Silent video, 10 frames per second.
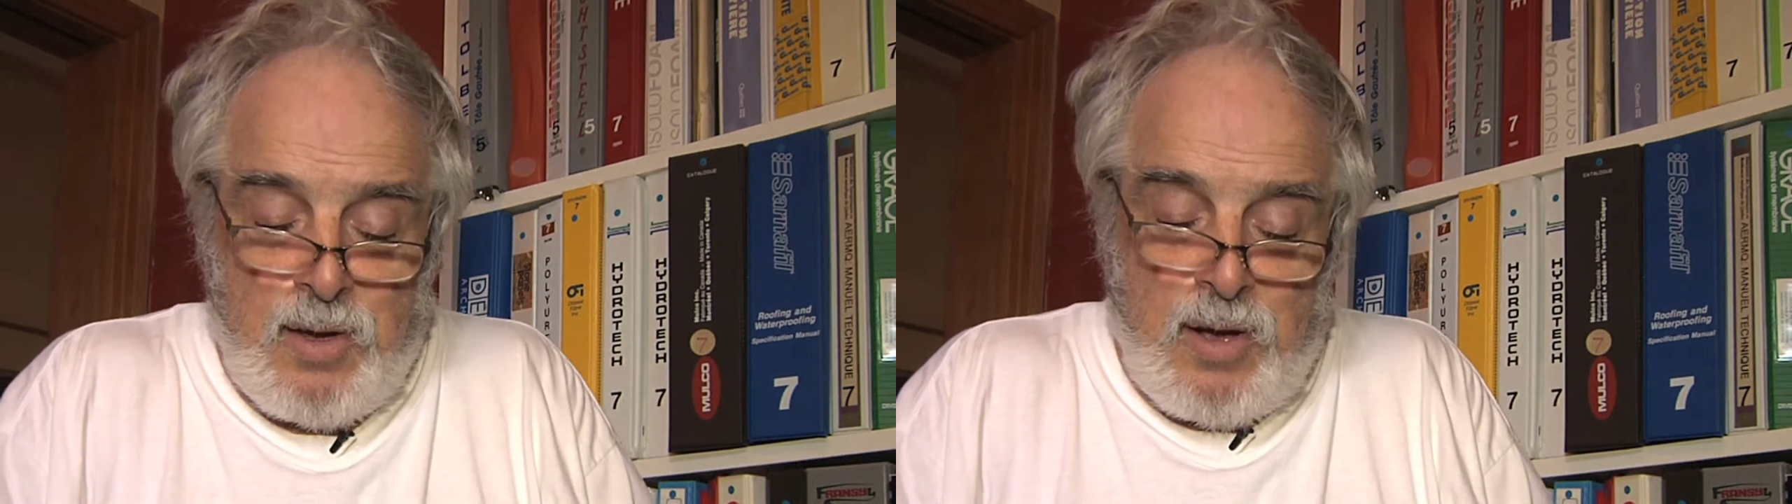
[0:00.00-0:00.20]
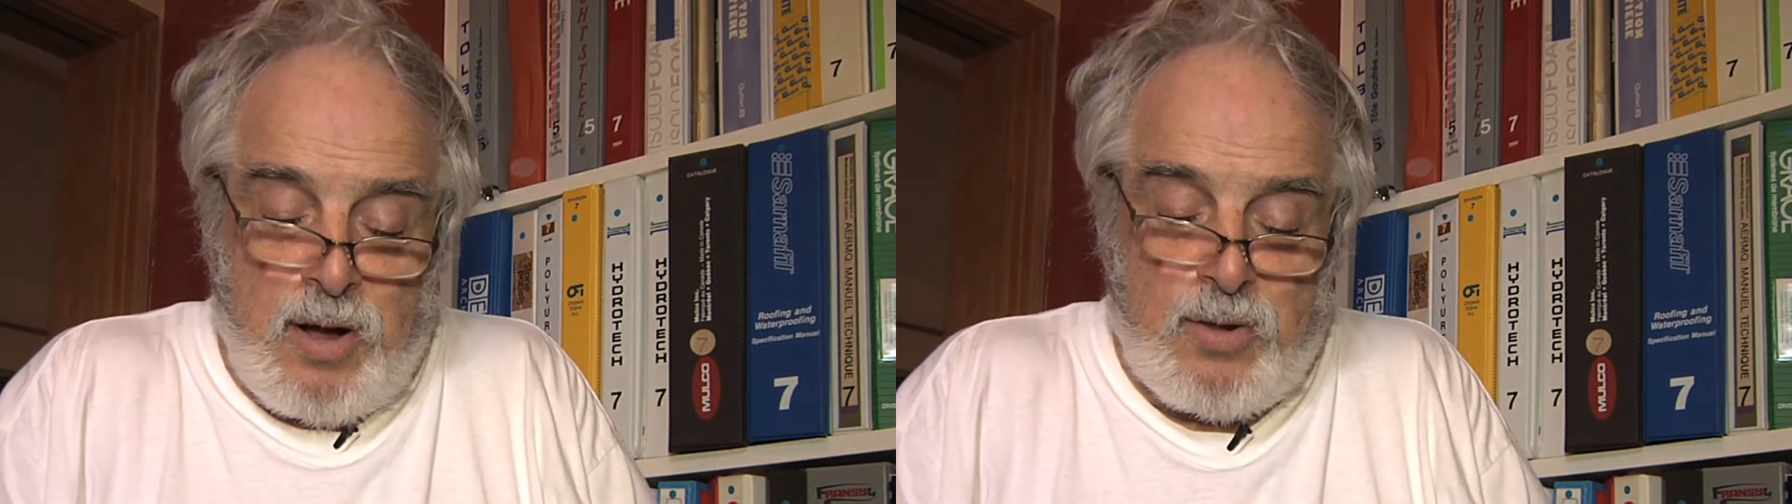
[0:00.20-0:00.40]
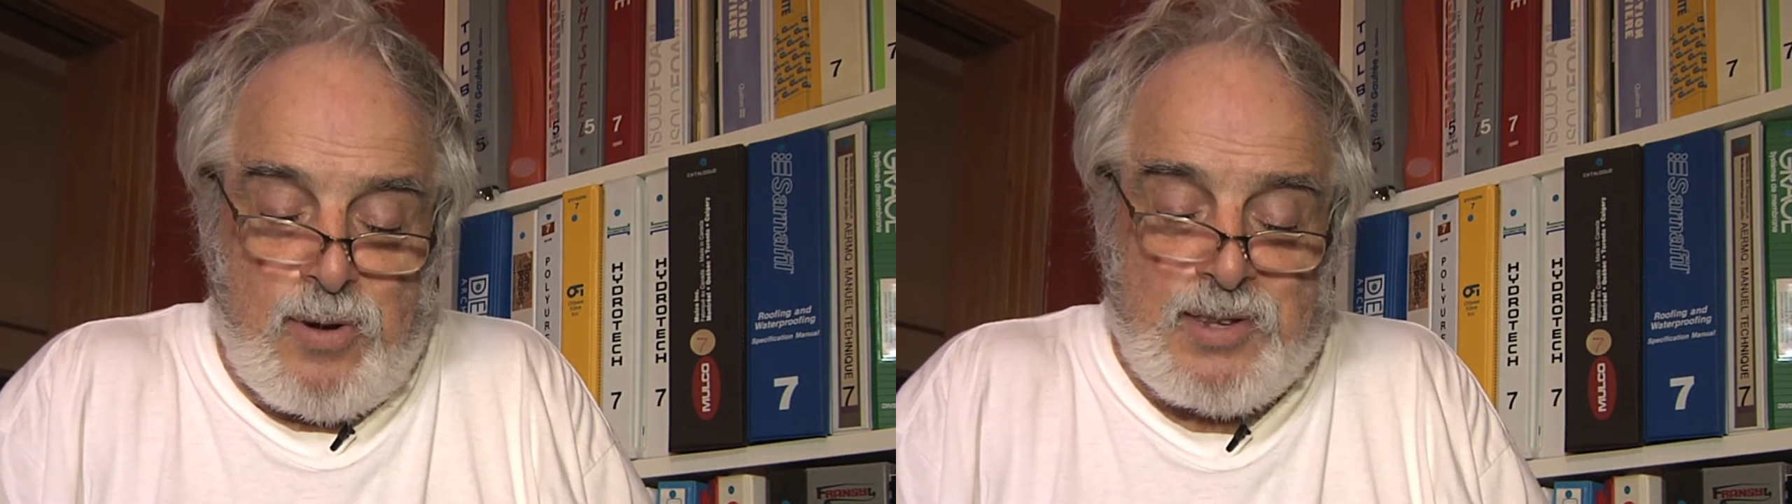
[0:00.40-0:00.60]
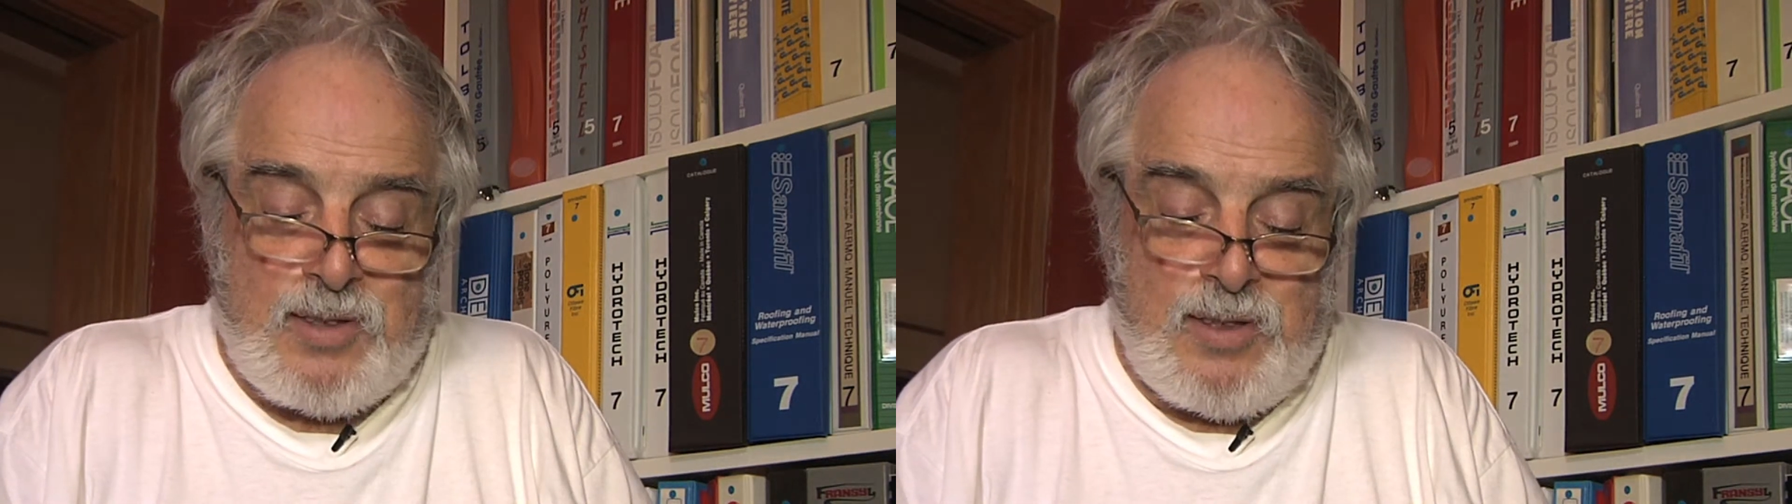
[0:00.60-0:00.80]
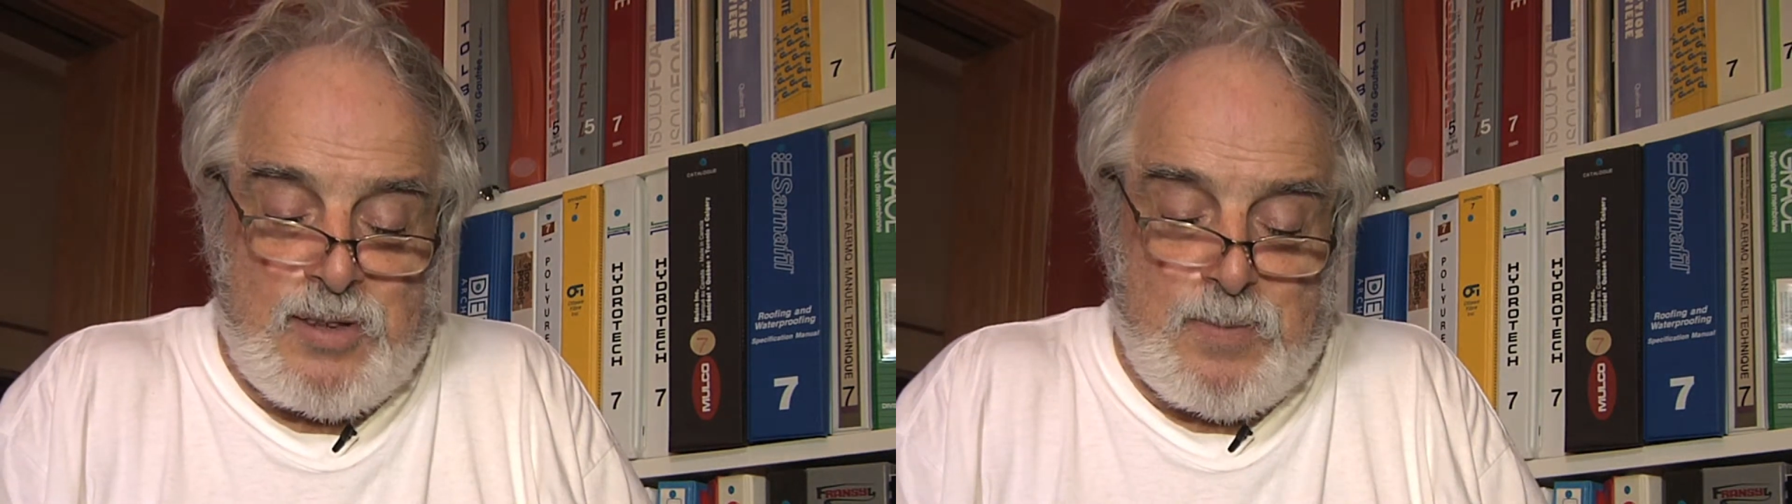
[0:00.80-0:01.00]
all the rest
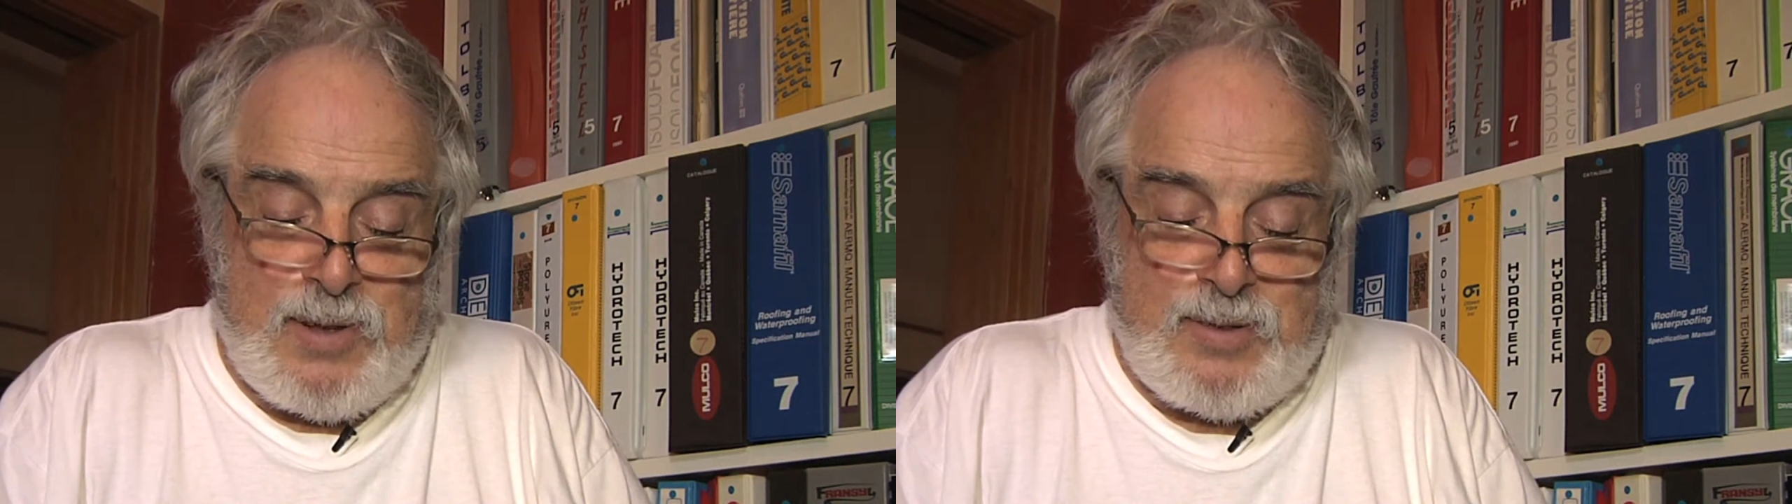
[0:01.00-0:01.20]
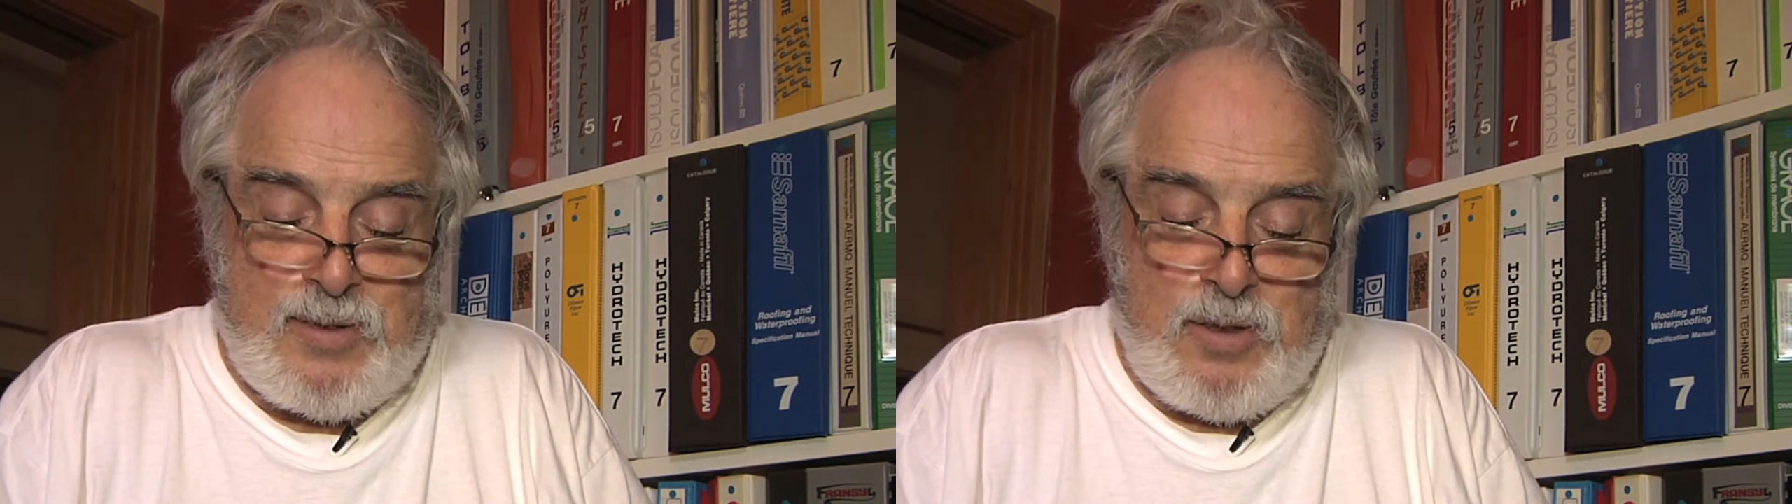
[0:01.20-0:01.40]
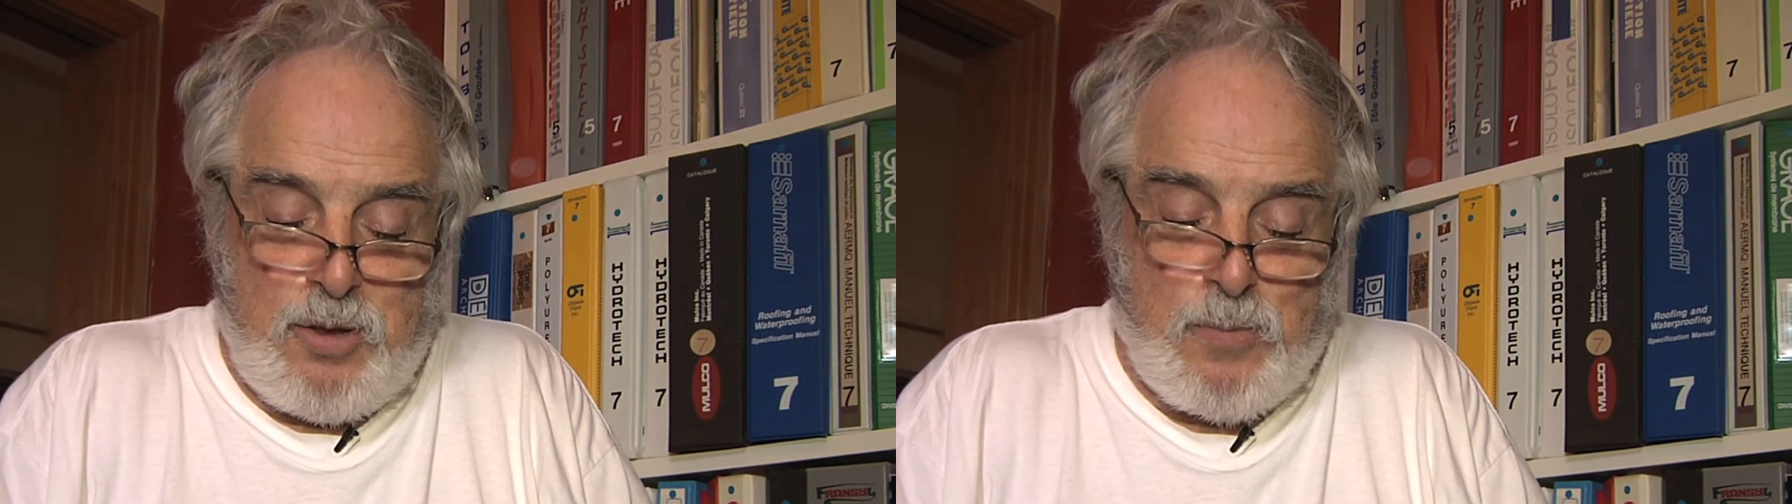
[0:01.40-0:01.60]
of this. But the